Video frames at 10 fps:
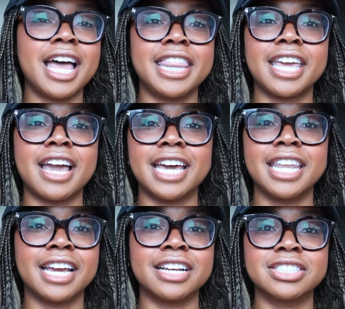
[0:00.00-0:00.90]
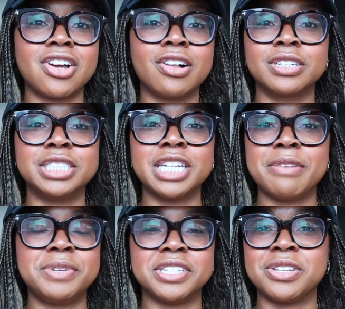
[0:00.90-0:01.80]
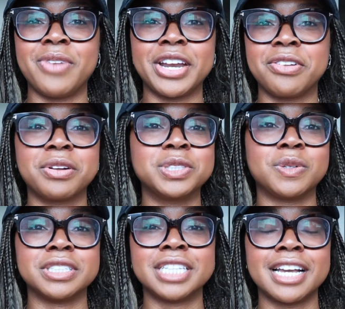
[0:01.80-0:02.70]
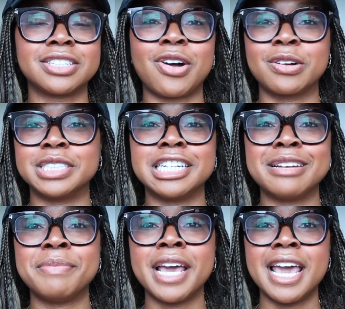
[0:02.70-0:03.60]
I think I had like a scholarship, just the regular Georgia Tech scholarship,